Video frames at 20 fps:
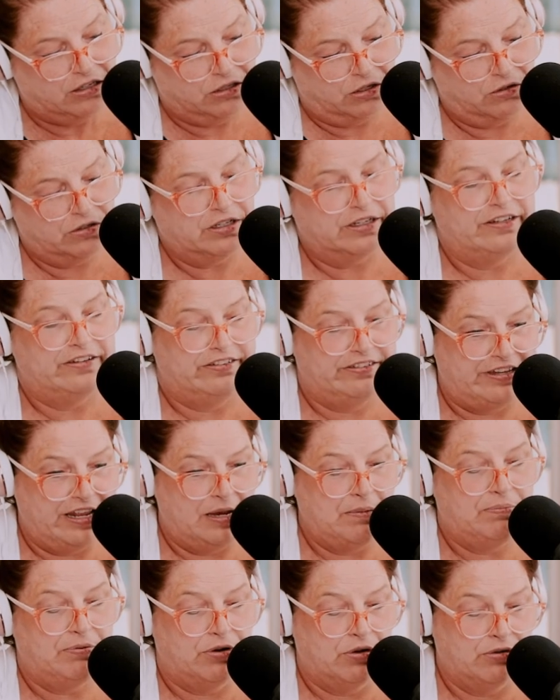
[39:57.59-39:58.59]
Local and
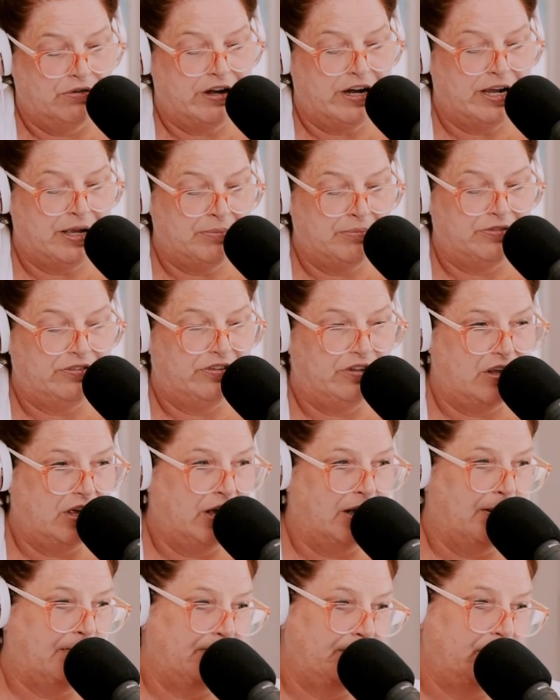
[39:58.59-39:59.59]
state programs
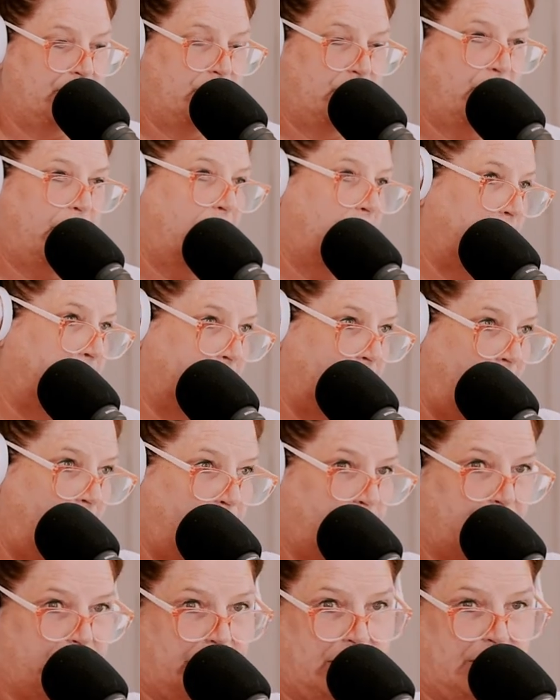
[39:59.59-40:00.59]
um, do help a
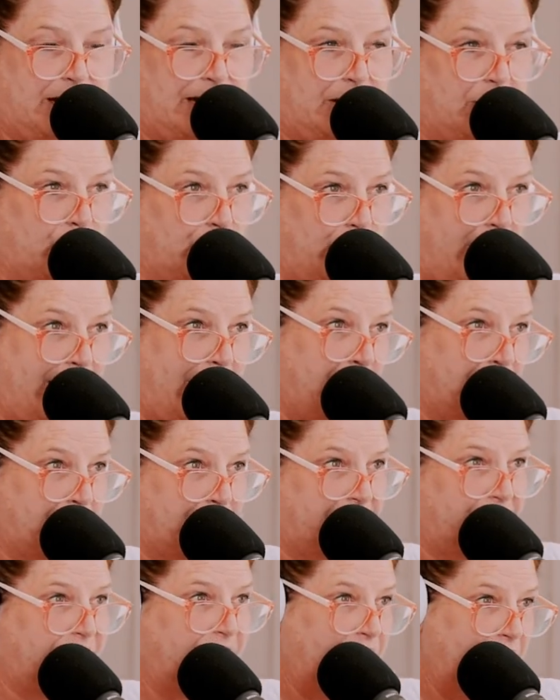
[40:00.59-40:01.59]
lot with like
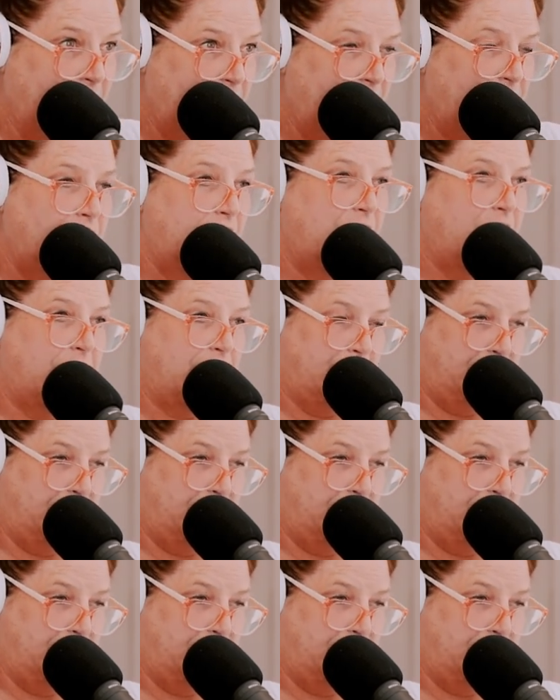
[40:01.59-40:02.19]
ramps mm-hmm.